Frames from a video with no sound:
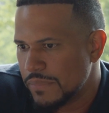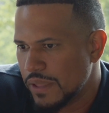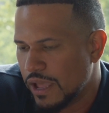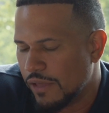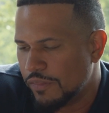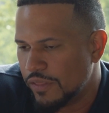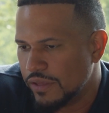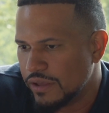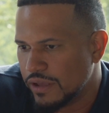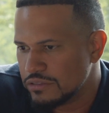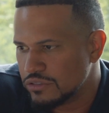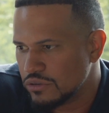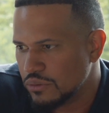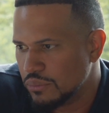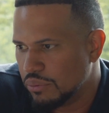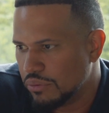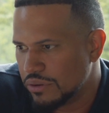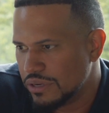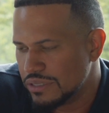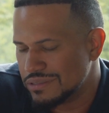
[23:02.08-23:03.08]
I think at
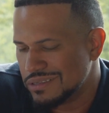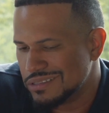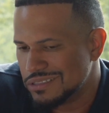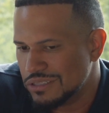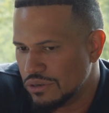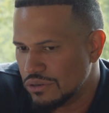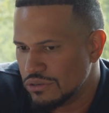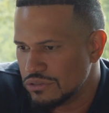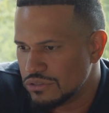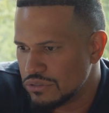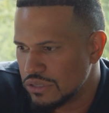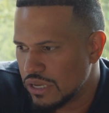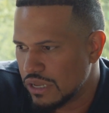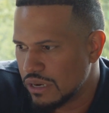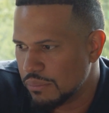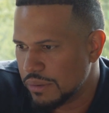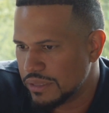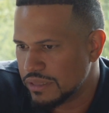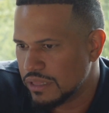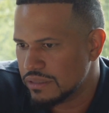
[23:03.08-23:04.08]
some point as adults, you got
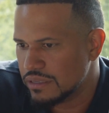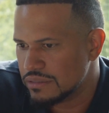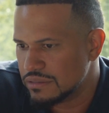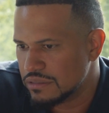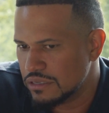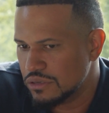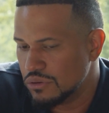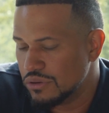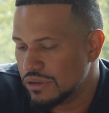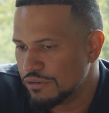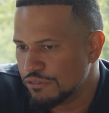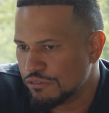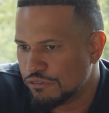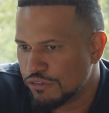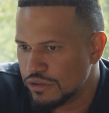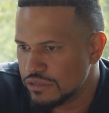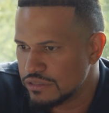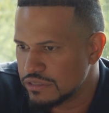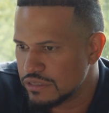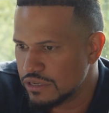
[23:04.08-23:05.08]
to make the decision. You can
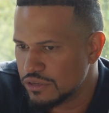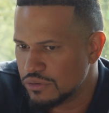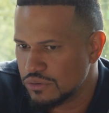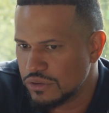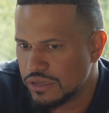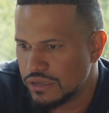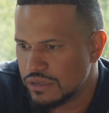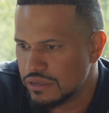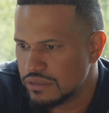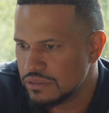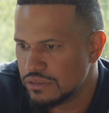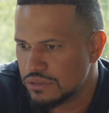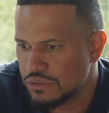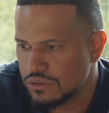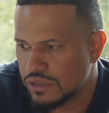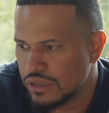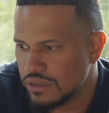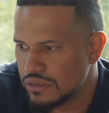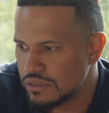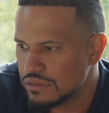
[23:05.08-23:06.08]
filter, you
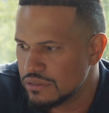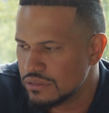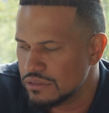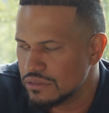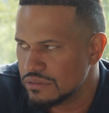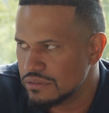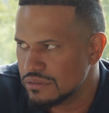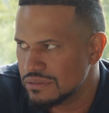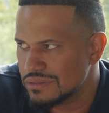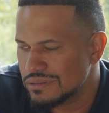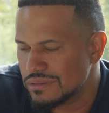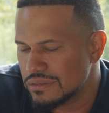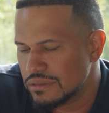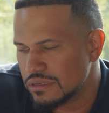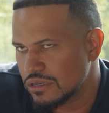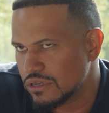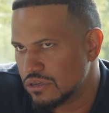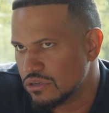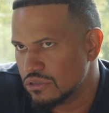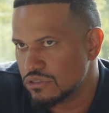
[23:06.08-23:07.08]
can
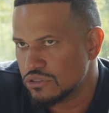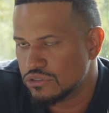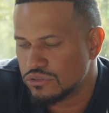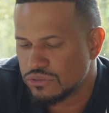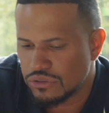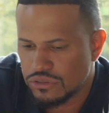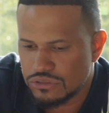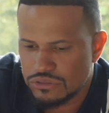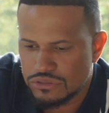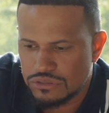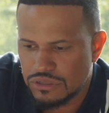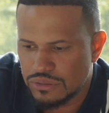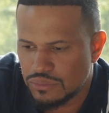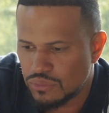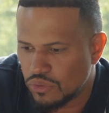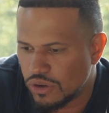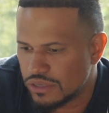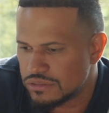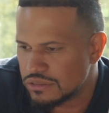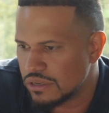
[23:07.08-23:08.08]
control
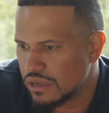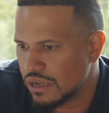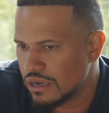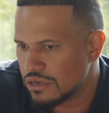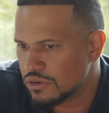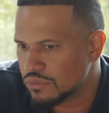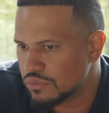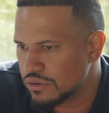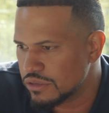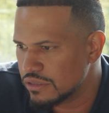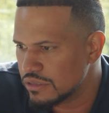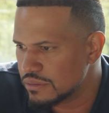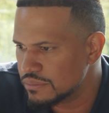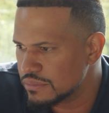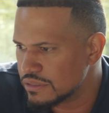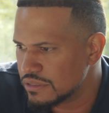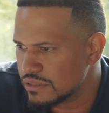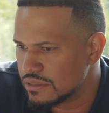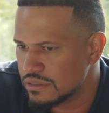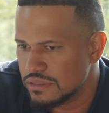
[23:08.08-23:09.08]
somewhat the
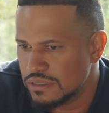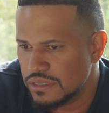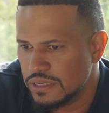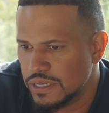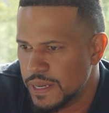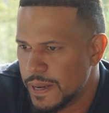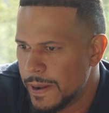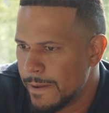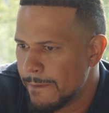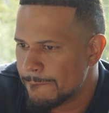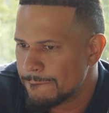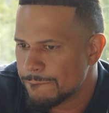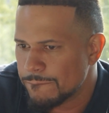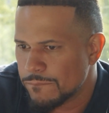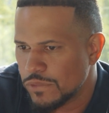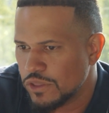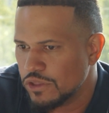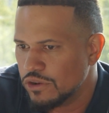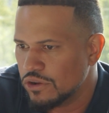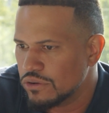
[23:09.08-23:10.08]
algorithms, and
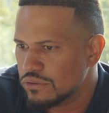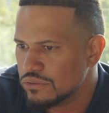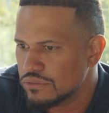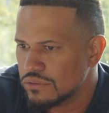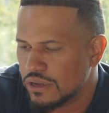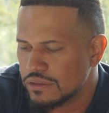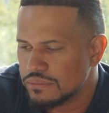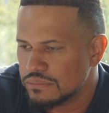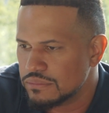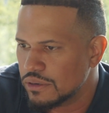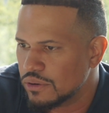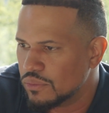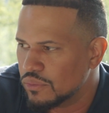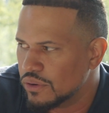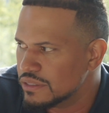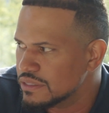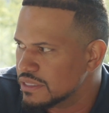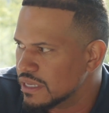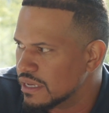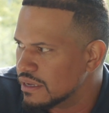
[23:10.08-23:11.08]
you know, I remember
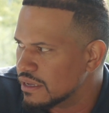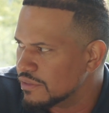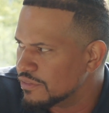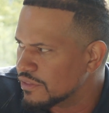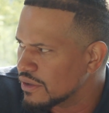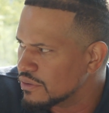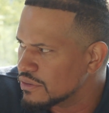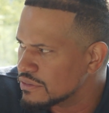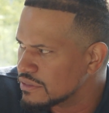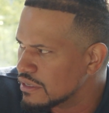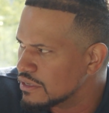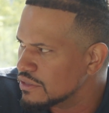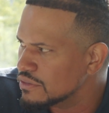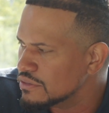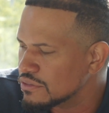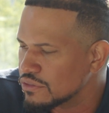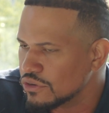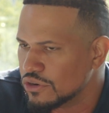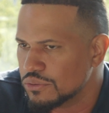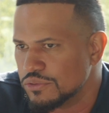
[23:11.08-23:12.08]
one day, I think I was telling
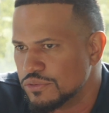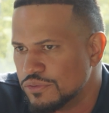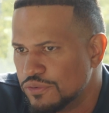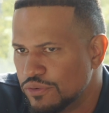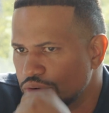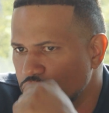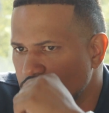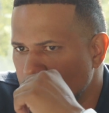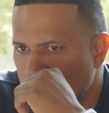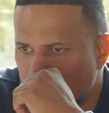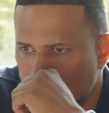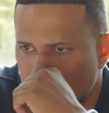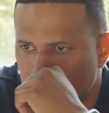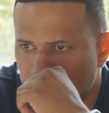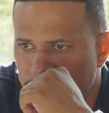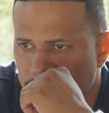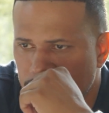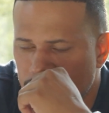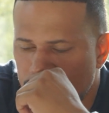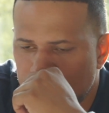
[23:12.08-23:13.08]
you the story before,
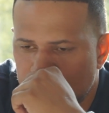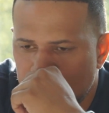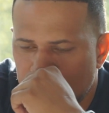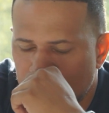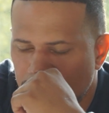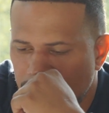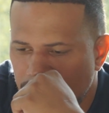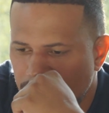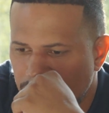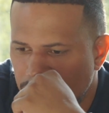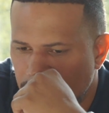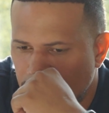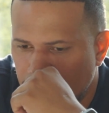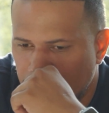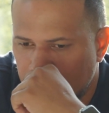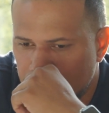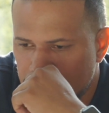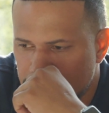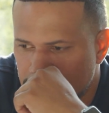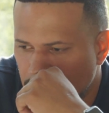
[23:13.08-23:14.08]
how I
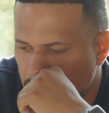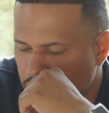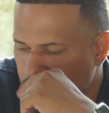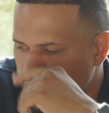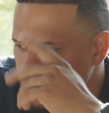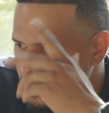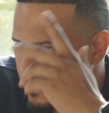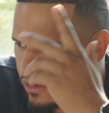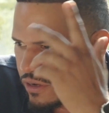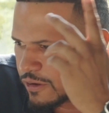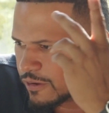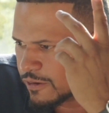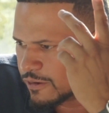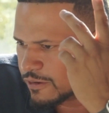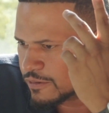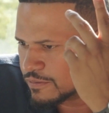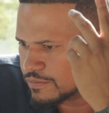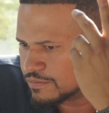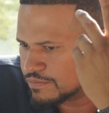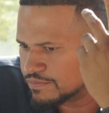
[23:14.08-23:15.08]
got
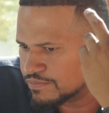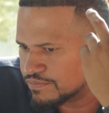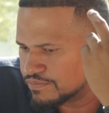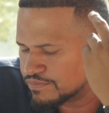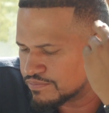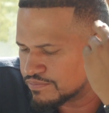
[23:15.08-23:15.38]
on